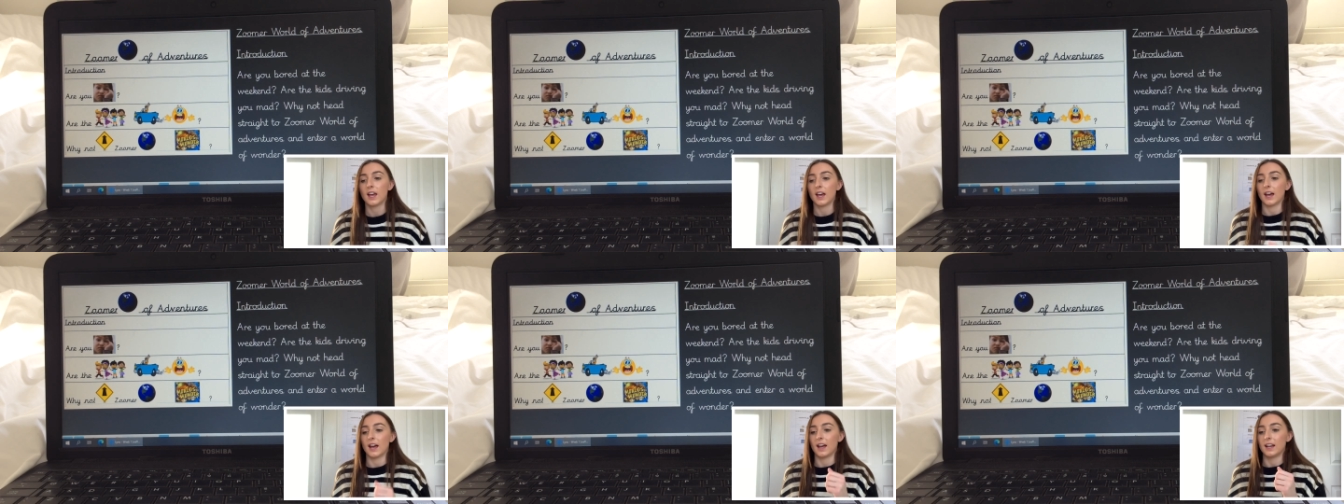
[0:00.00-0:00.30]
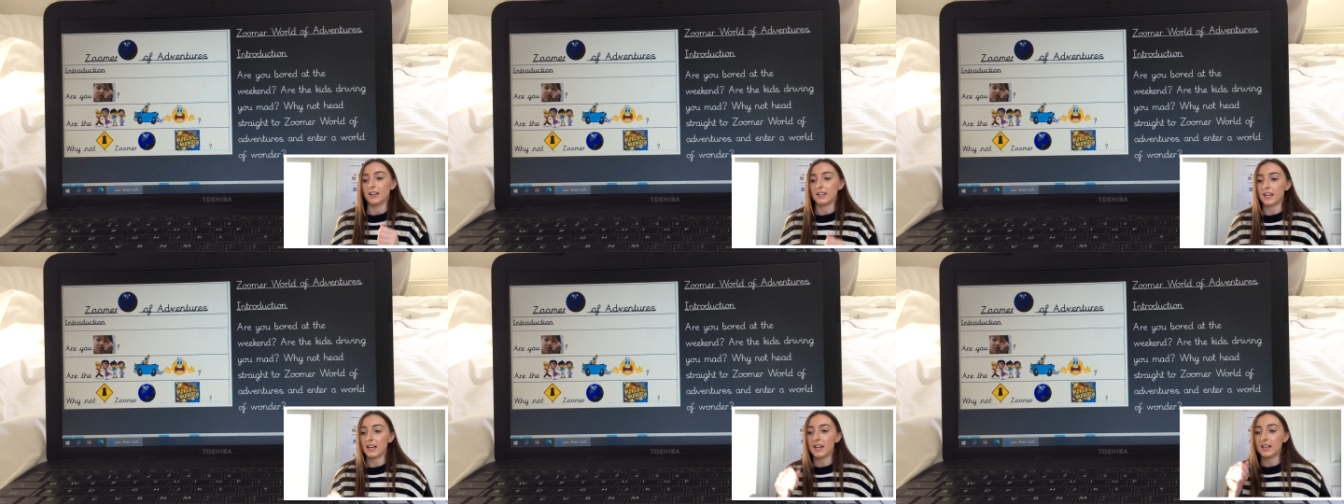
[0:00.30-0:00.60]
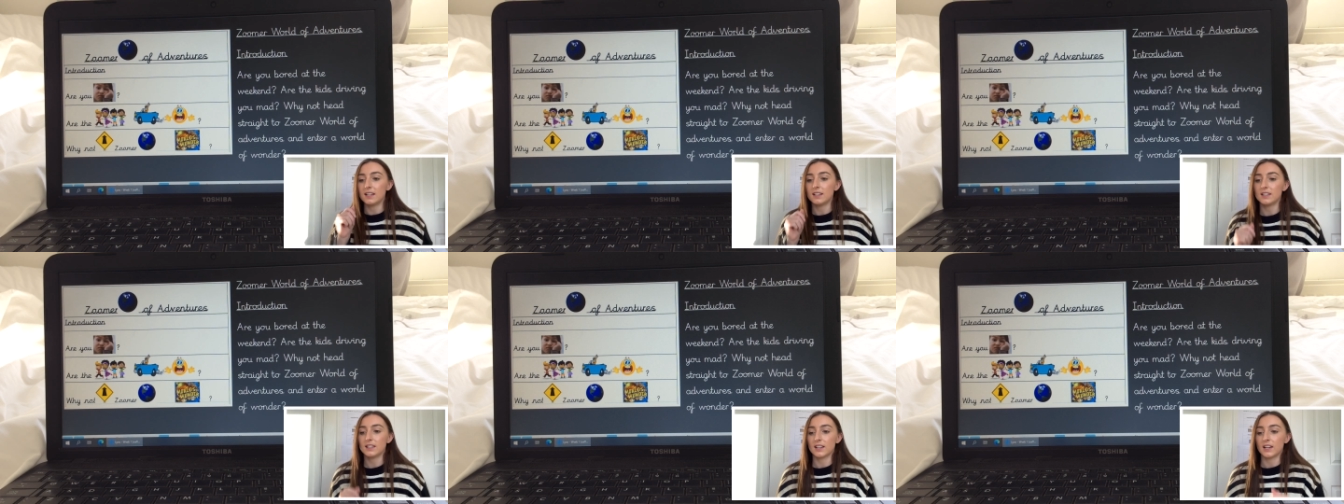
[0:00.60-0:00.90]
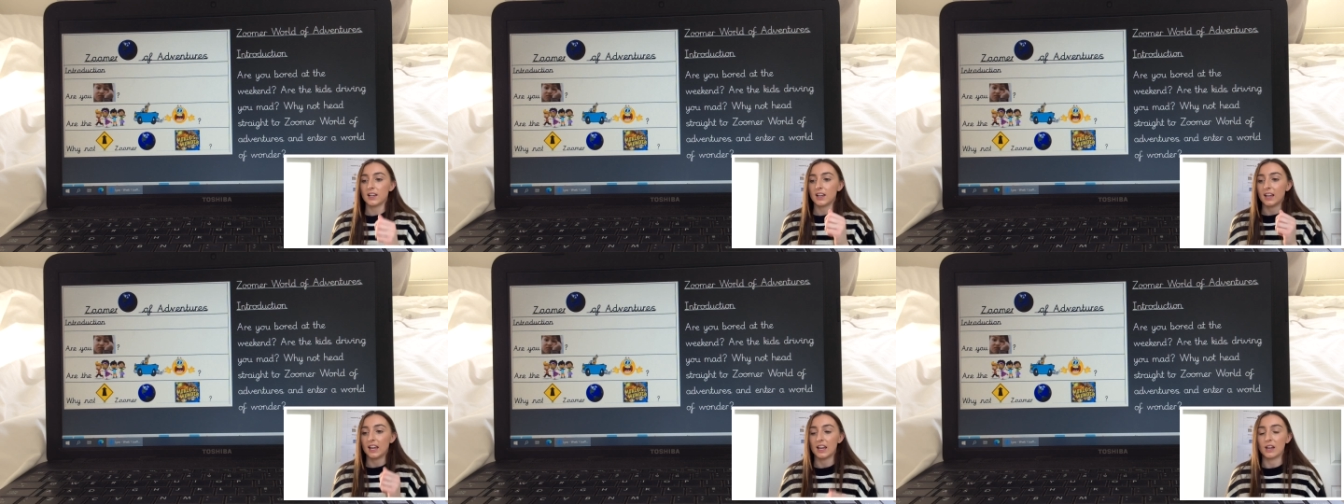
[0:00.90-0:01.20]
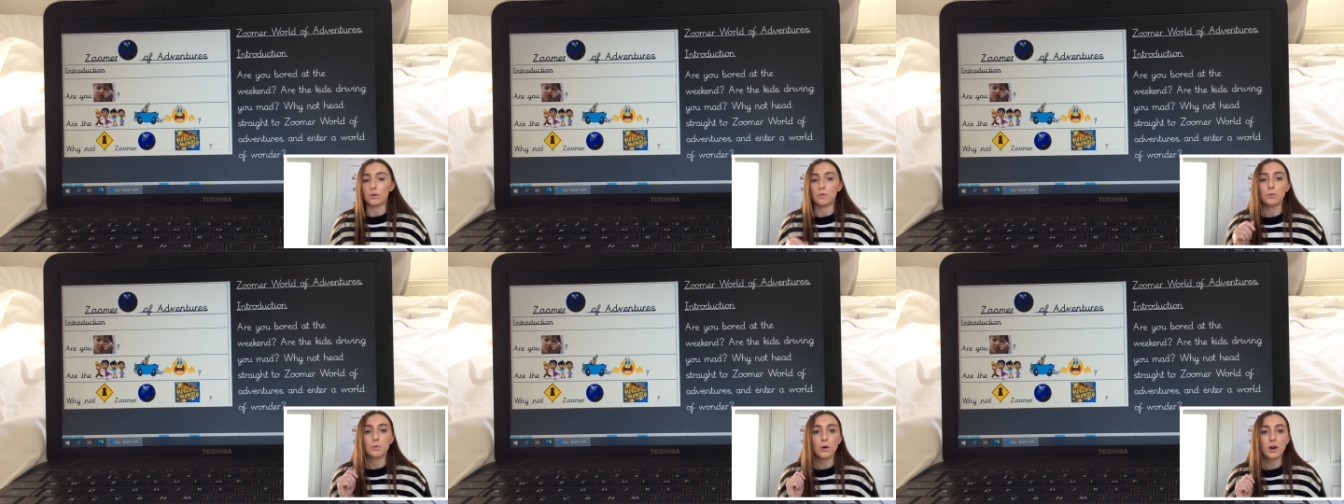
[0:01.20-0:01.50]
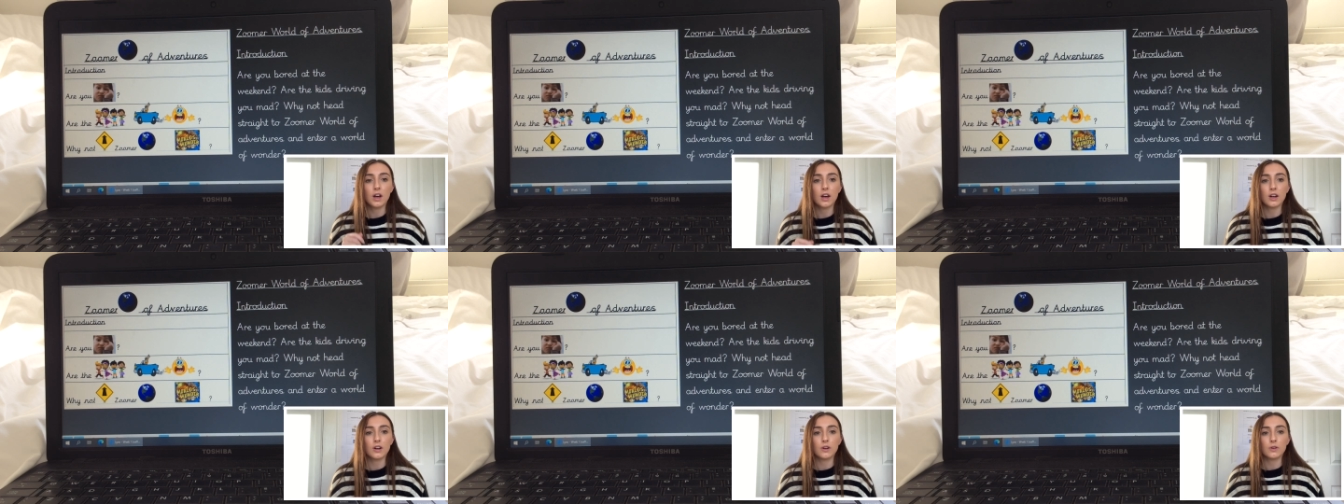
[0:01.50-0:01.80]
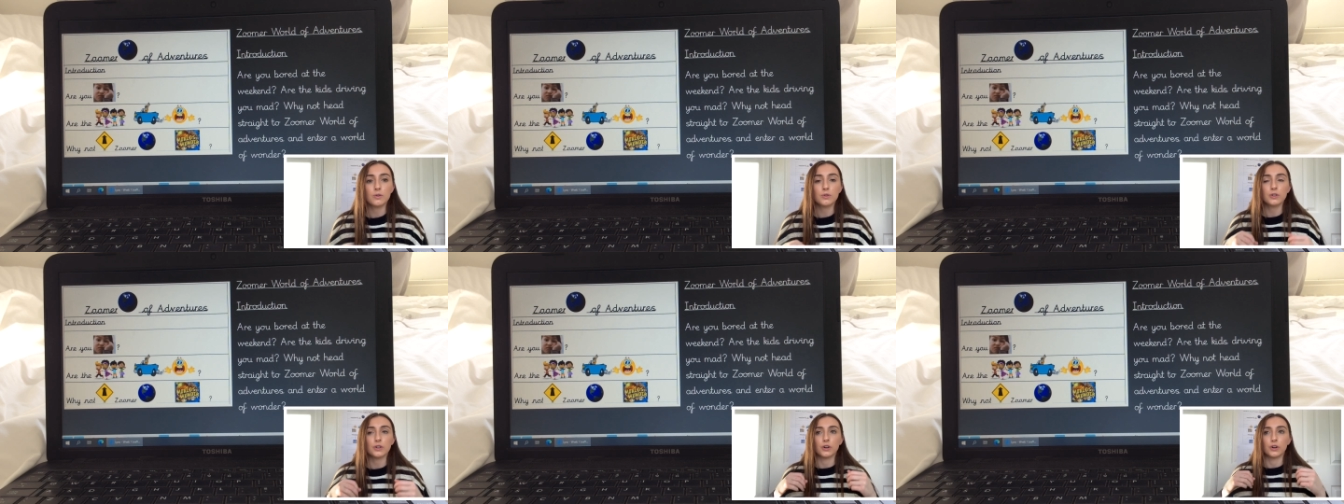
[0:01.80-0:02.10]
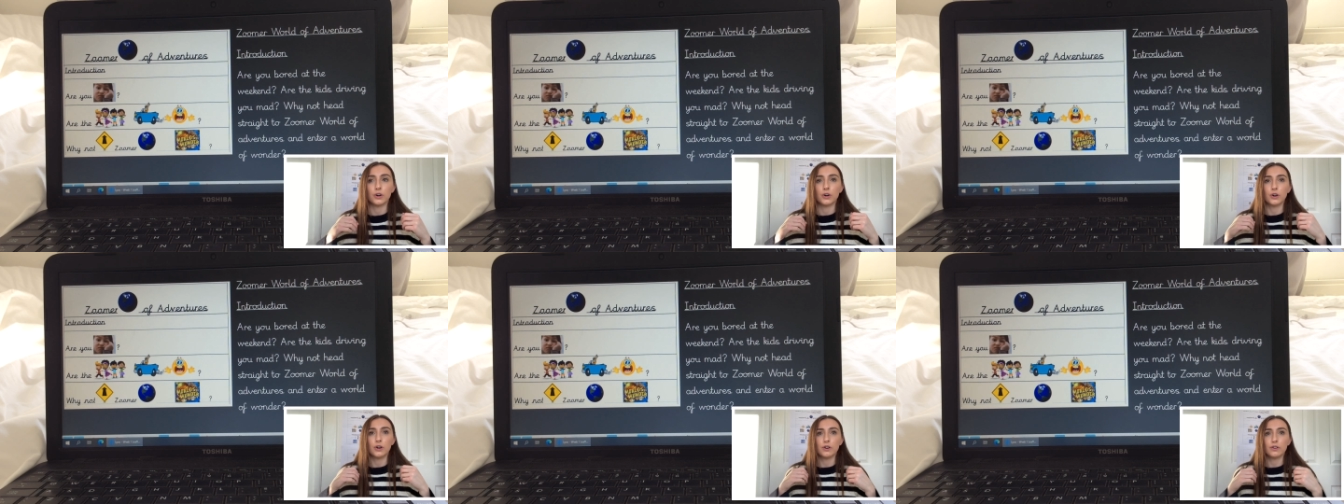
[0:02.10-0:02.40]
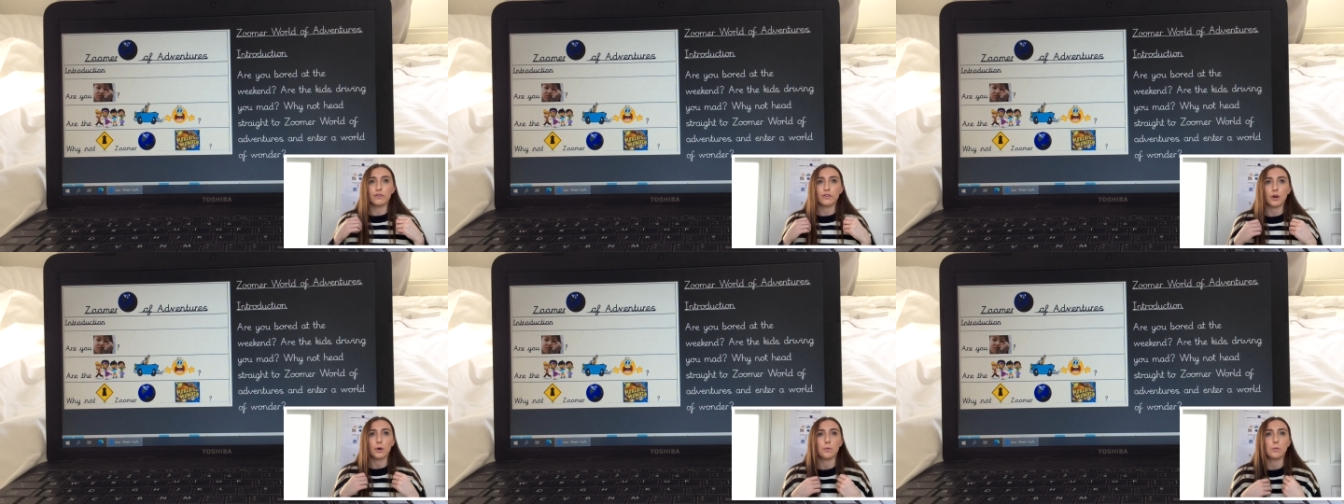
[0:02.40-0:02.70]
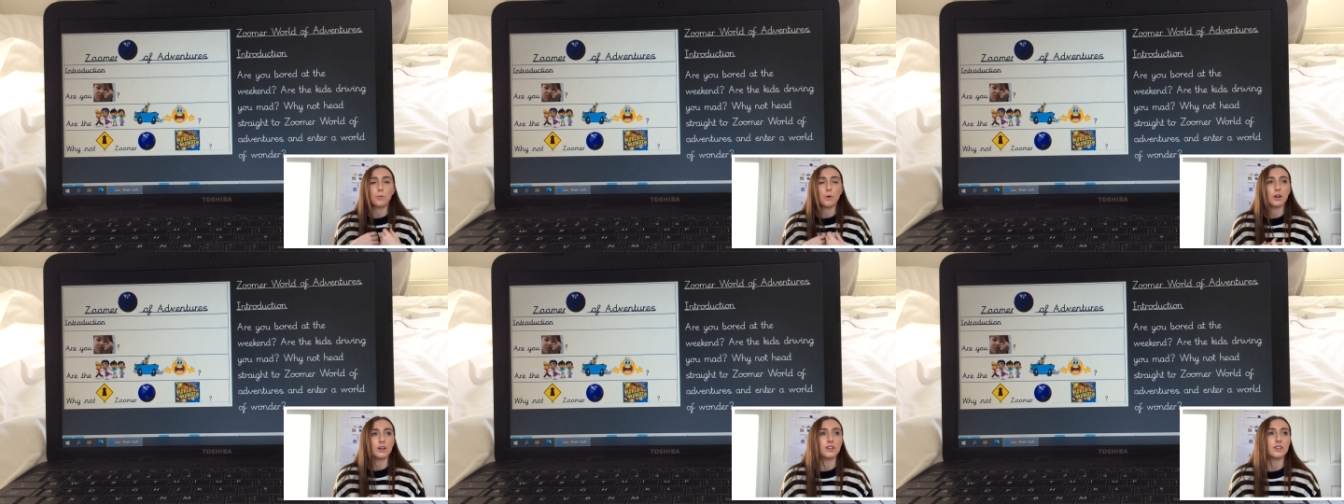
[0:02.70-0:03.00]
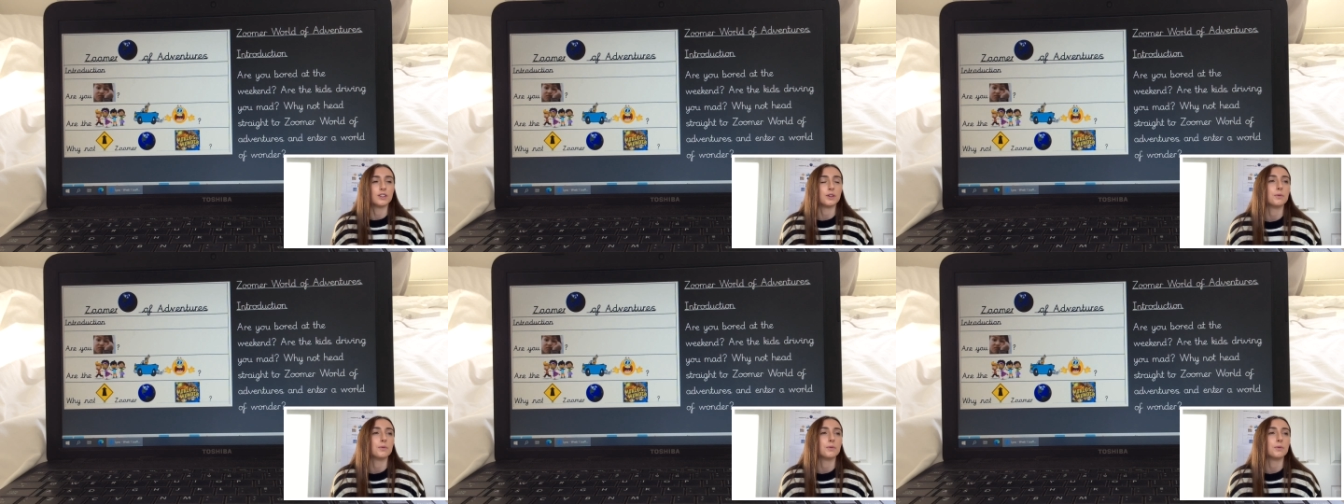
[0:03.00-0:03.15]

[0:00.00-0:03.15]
and enter a world of wonder.